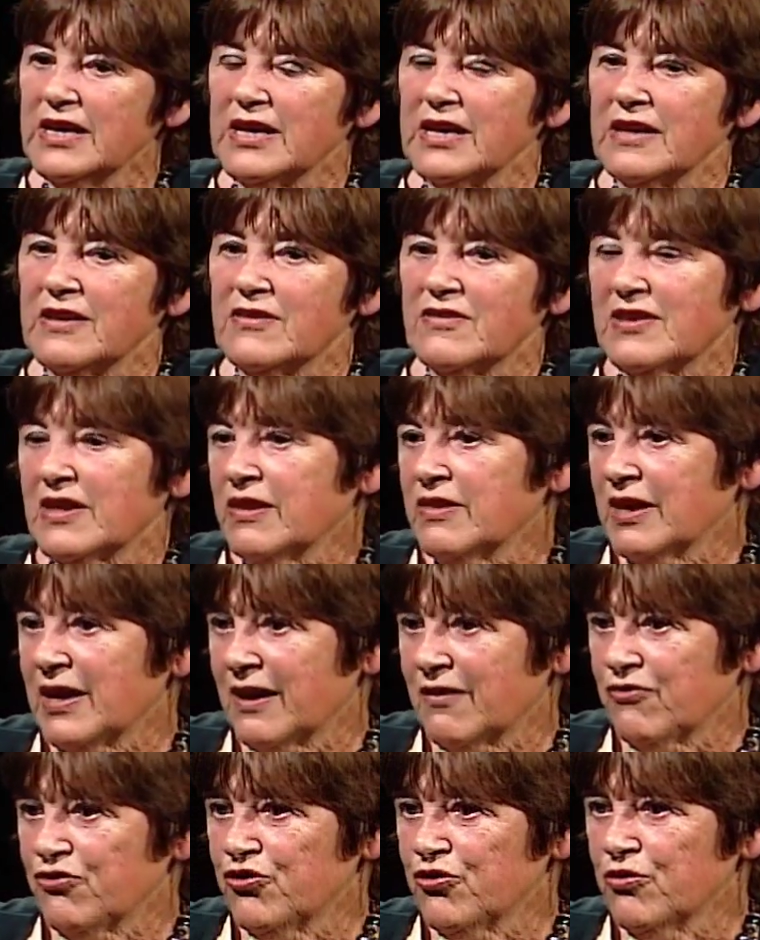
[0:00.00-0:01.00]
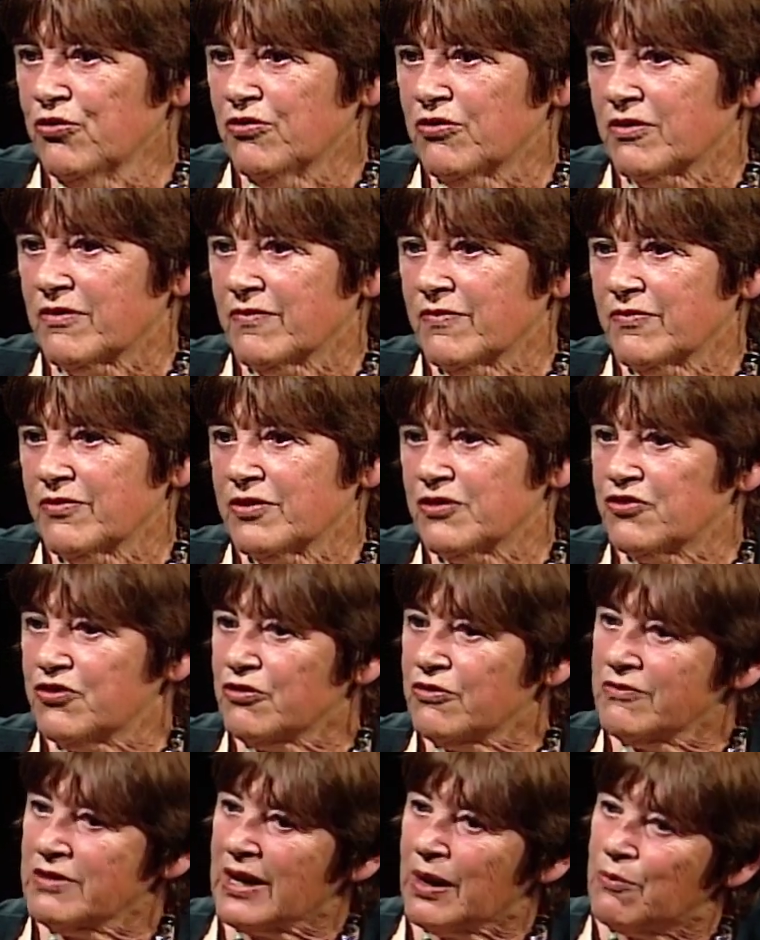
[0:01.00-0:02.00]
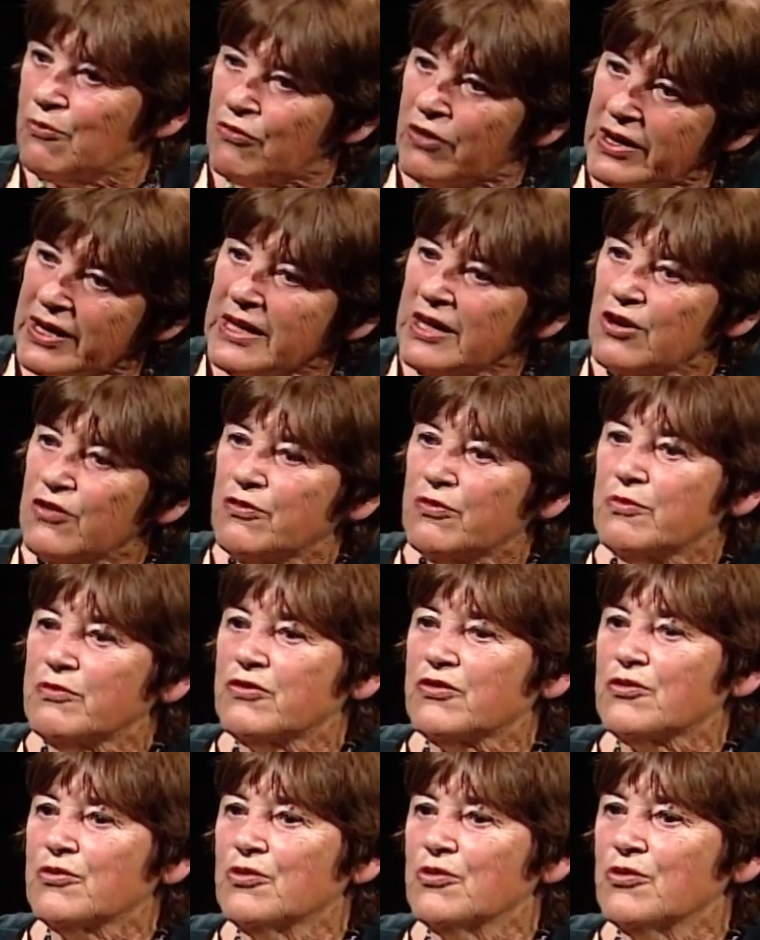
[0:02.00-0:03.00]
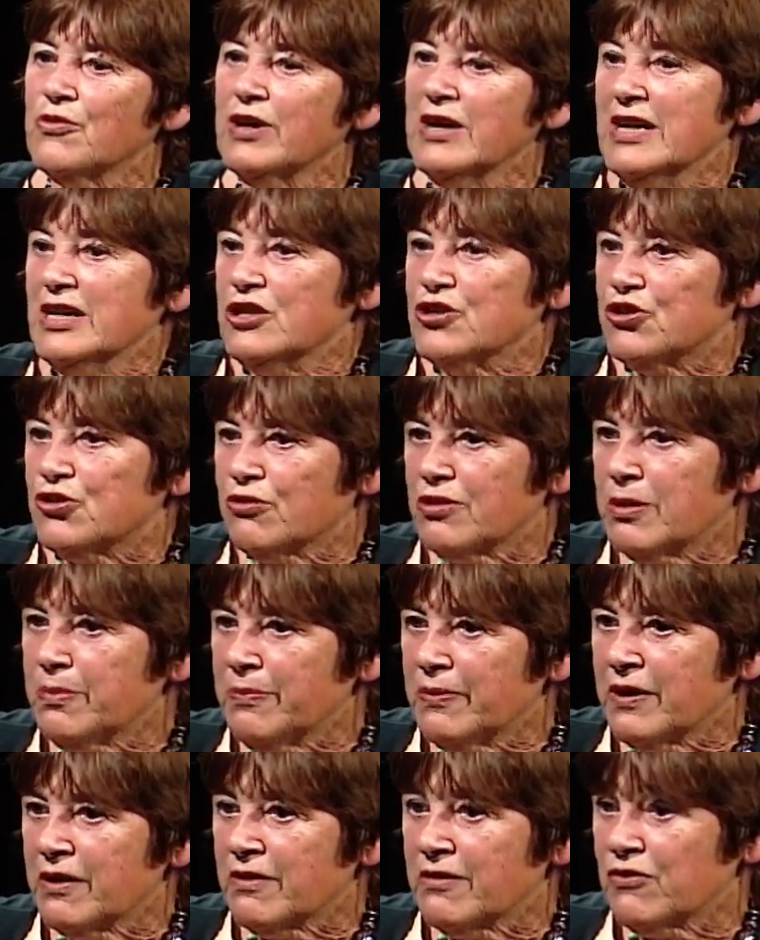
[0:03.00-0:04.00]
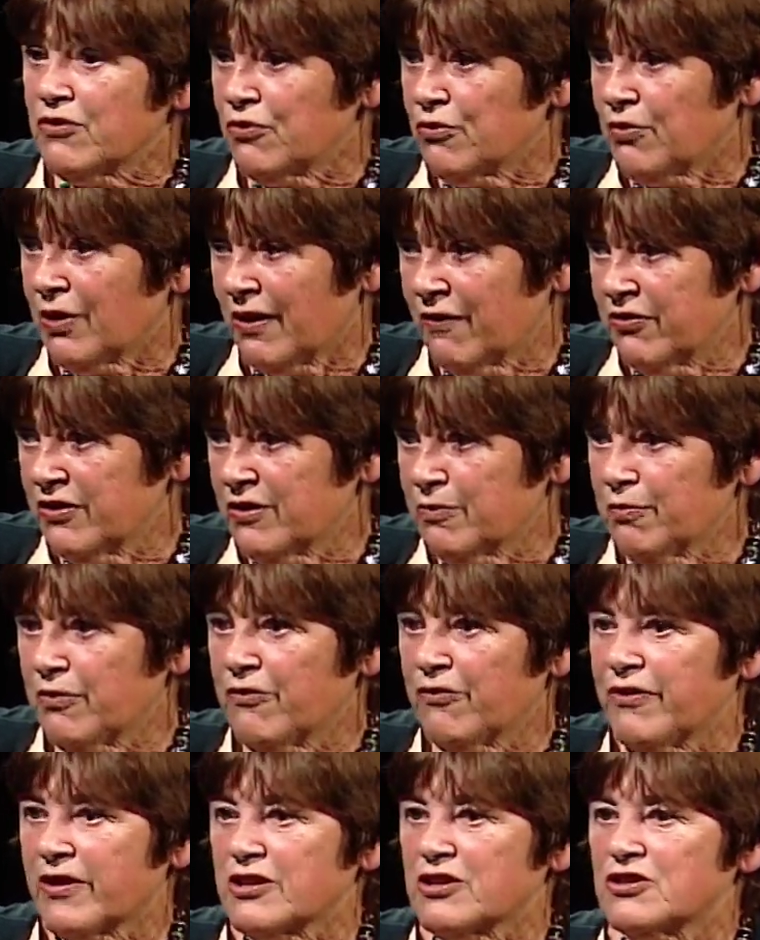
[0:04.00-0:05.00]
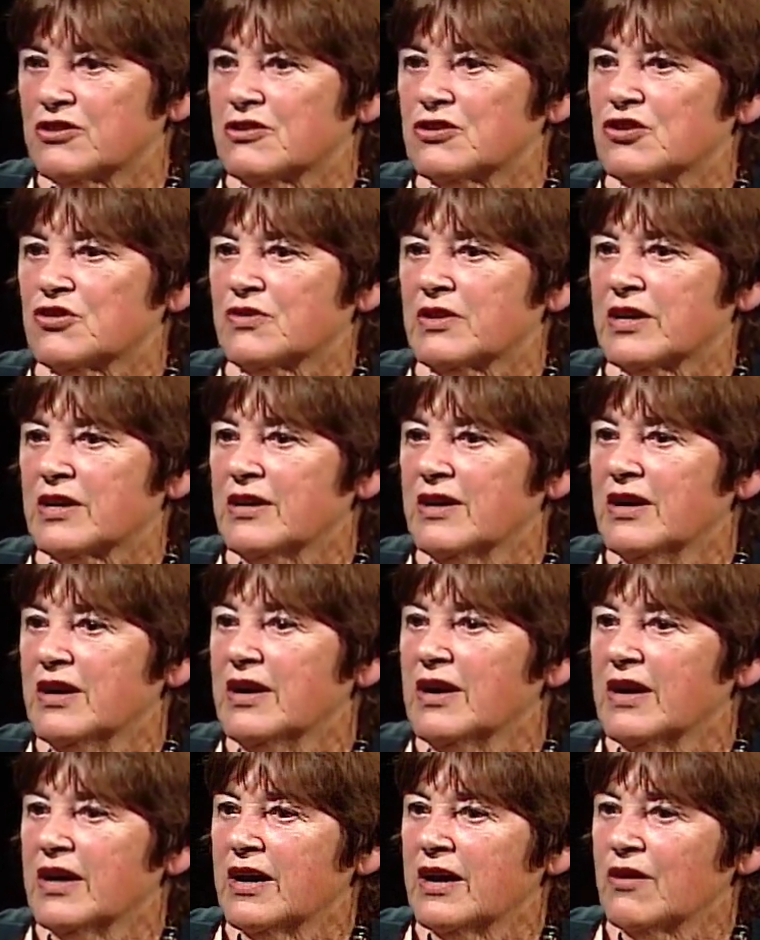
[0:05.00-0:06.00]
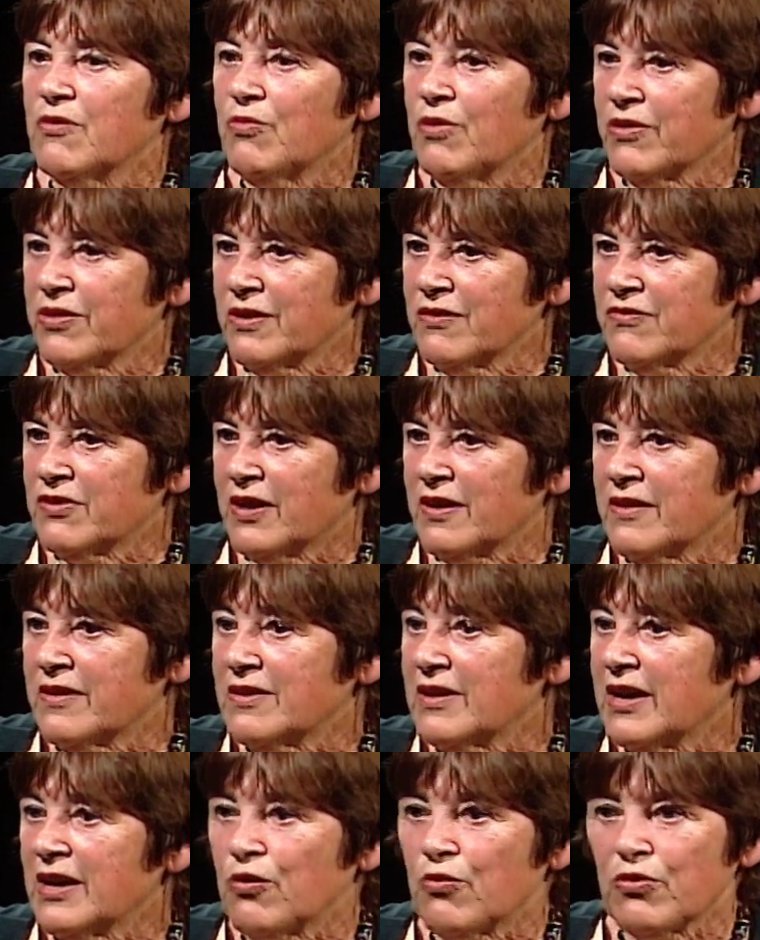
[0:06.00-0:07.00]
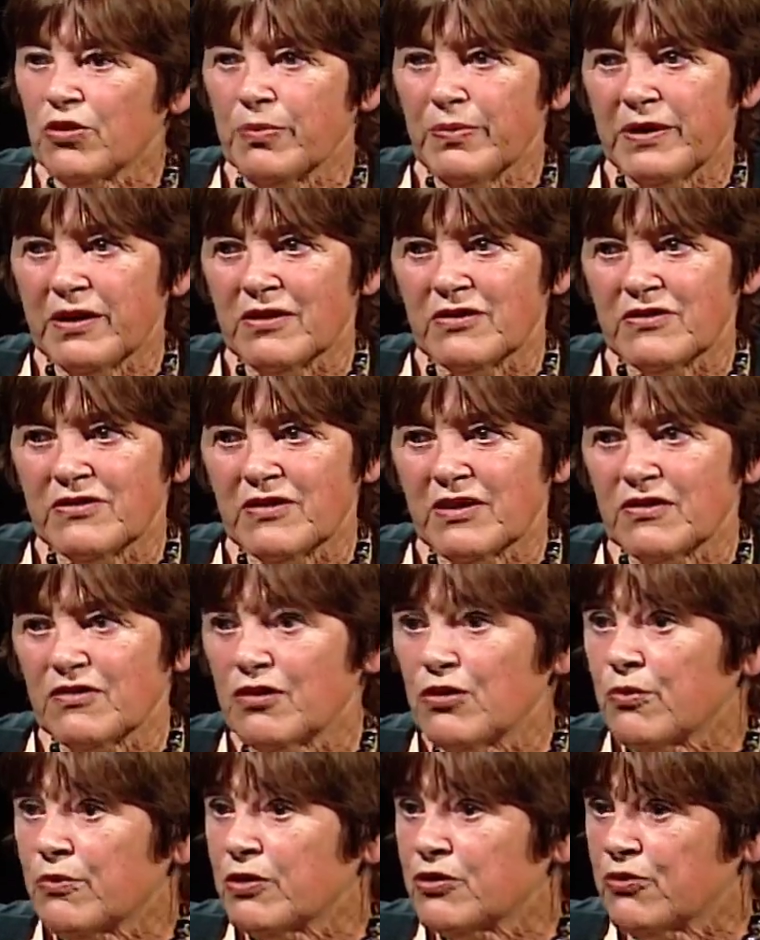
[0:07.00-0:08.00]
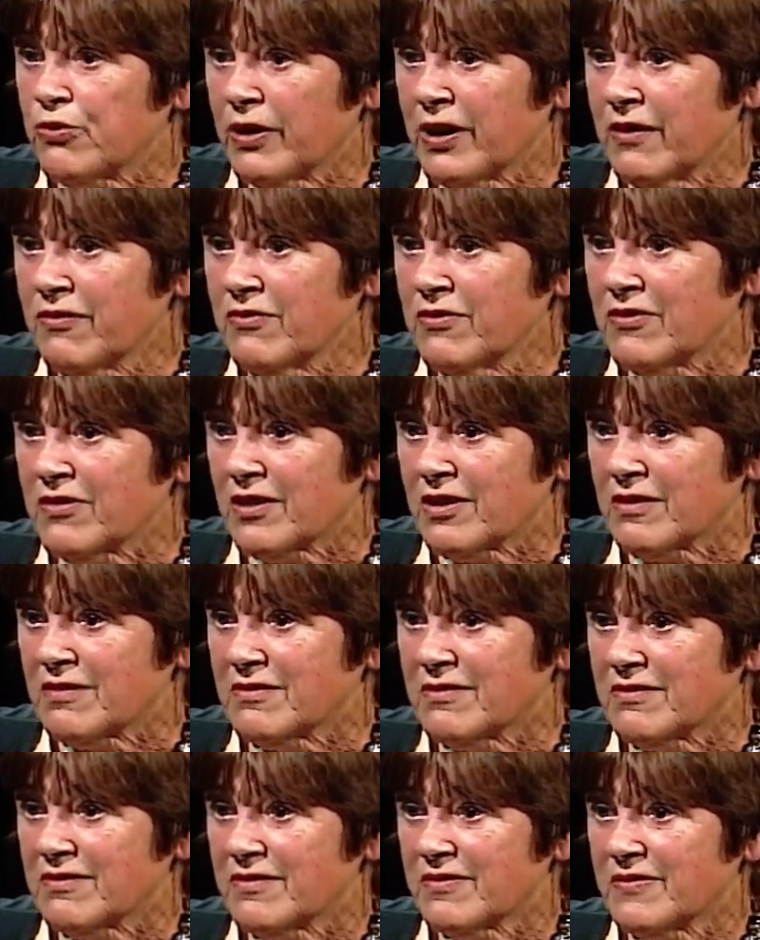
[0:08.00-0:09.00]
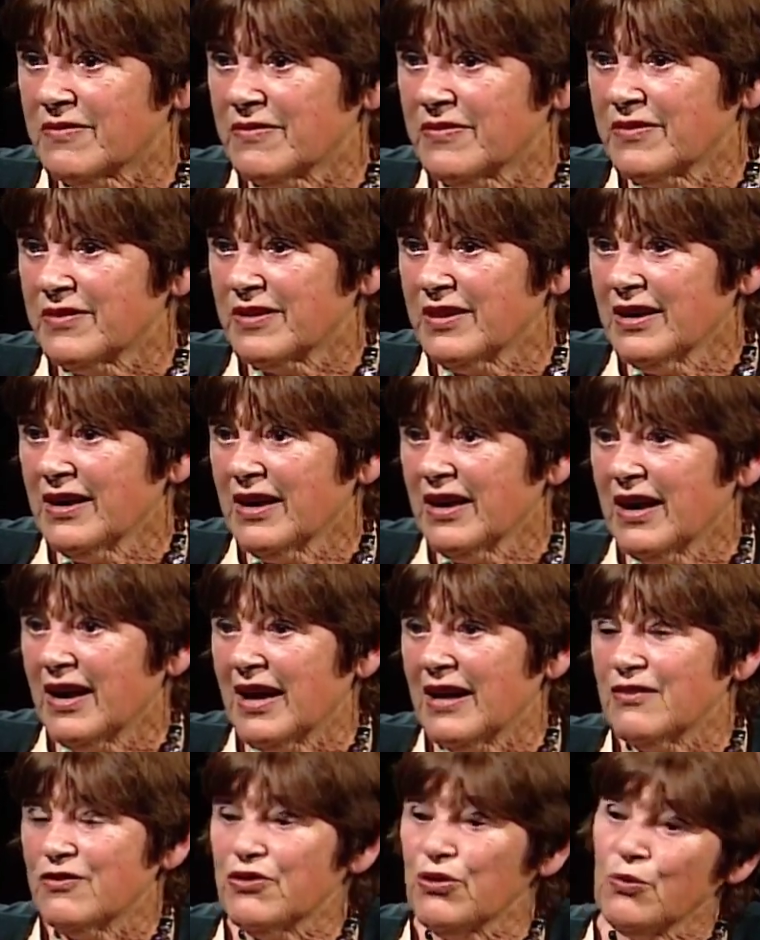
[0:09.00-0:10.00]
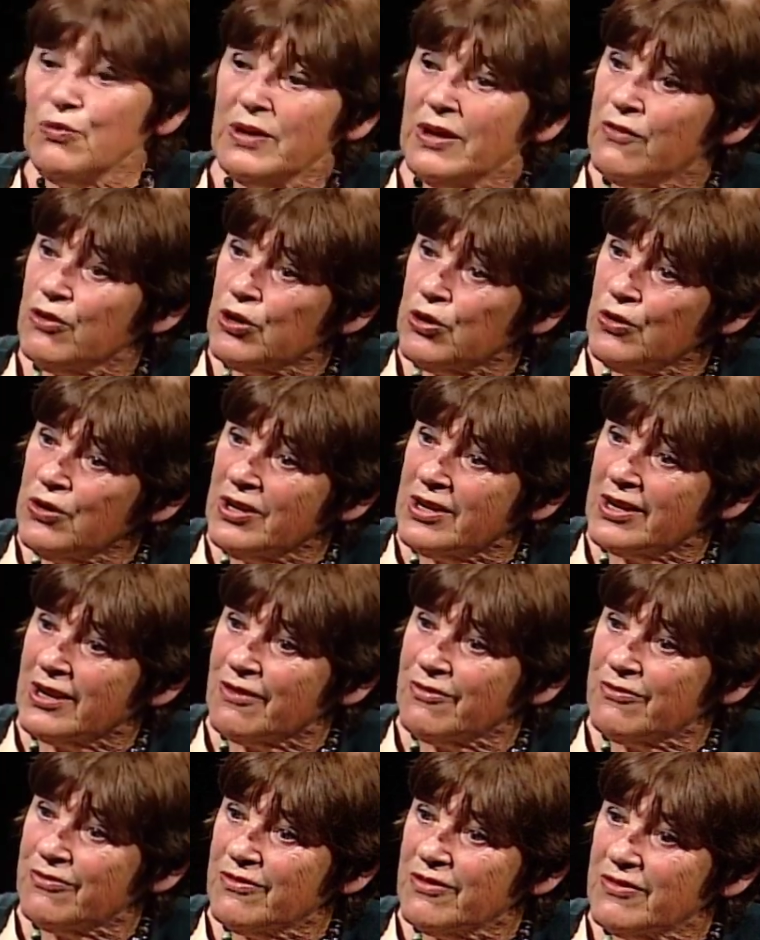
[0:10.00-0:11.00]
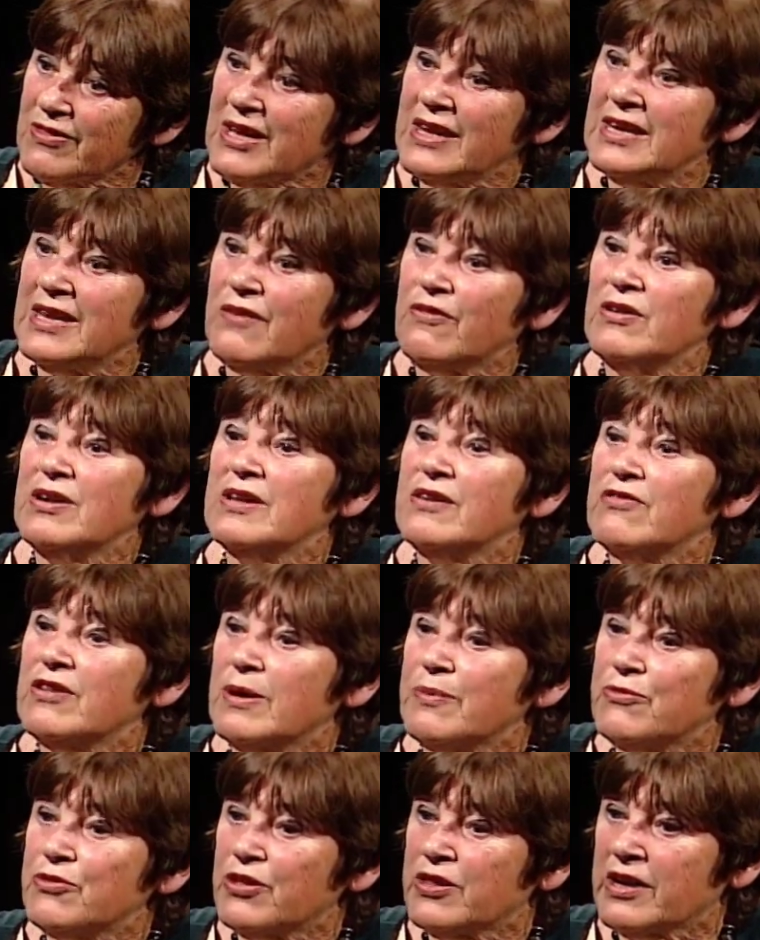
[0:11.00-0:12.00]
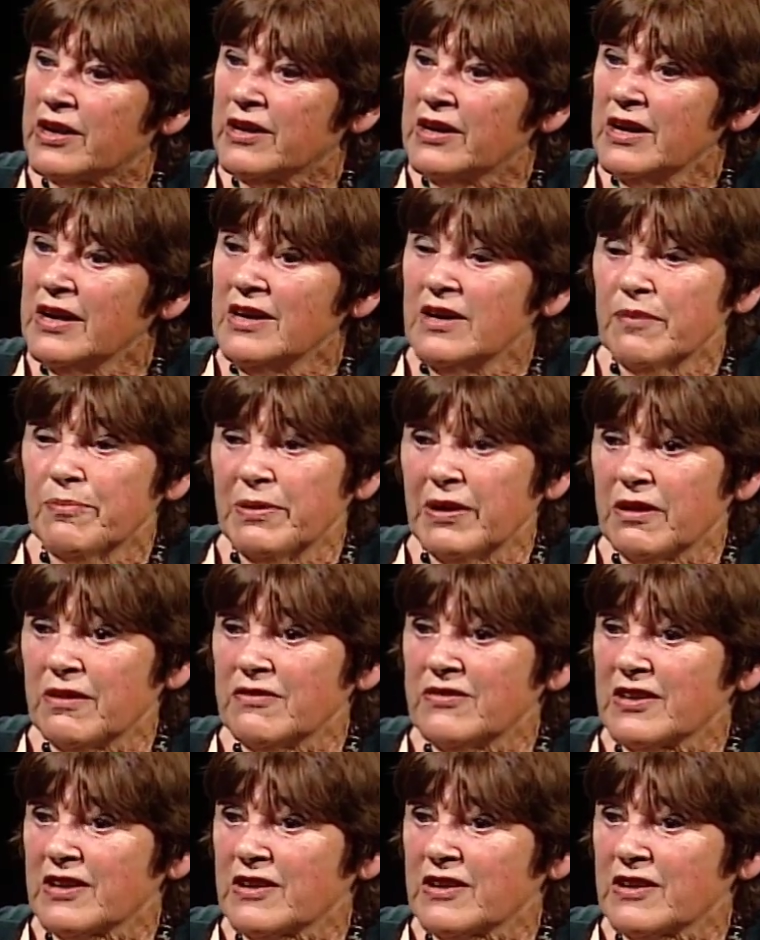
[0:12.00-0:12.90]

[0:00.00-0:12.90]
is, say they have children, the children come running home from school, show their parents who have this perfectionist trait what they've done, and all the parents says, look what you haven't done. And so never good enough. They never live up to their parents'